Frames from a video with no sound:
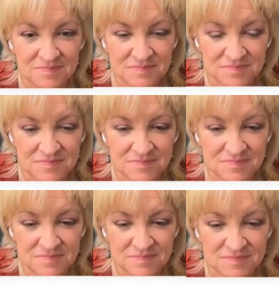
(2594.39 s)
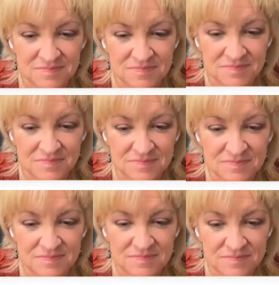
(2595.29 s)

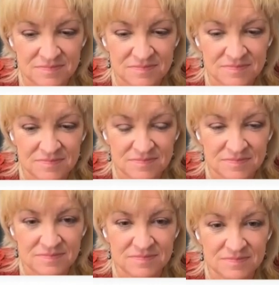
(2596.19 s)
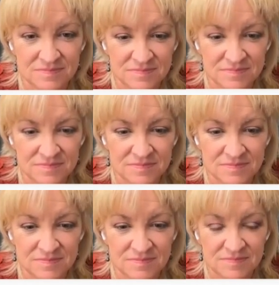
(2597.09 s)

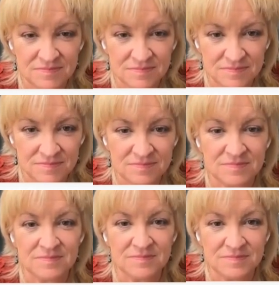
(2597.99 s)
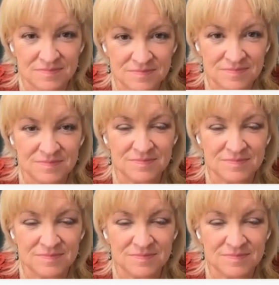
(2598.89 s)
The person shown says nothing.